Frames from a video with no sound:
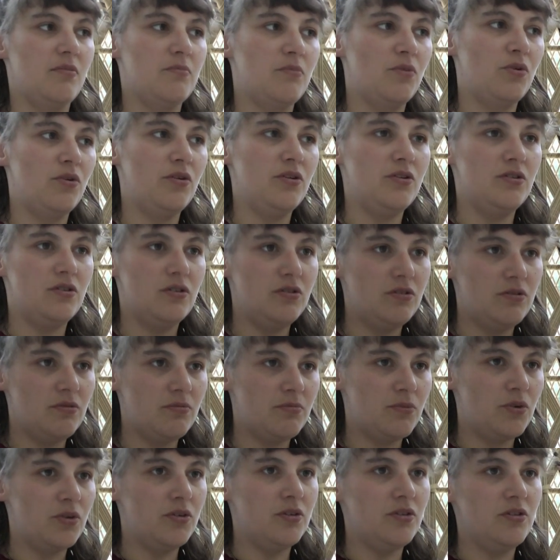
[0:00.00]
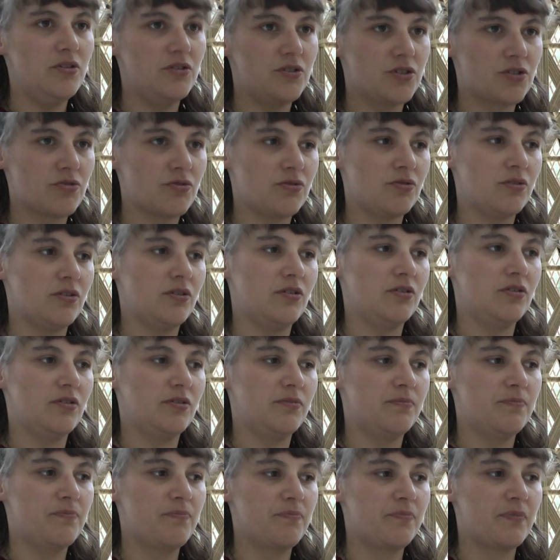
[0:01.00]

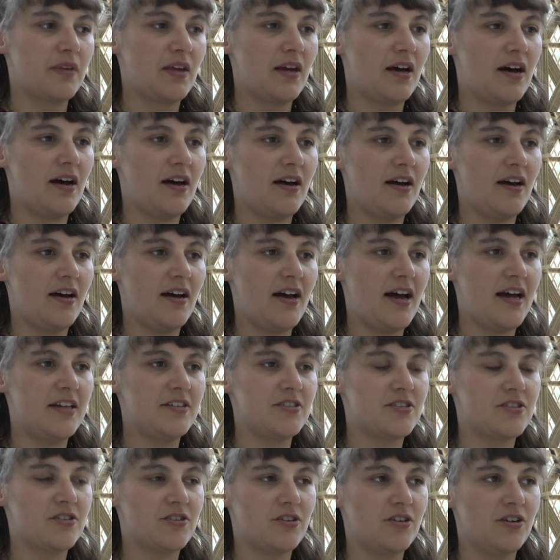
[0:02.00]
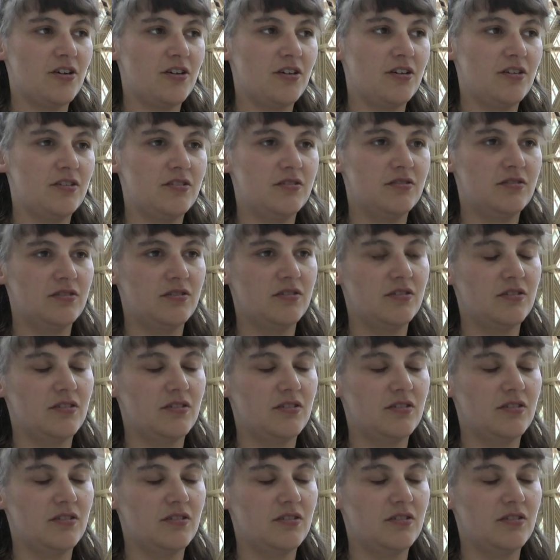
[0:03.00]
neutral. And so,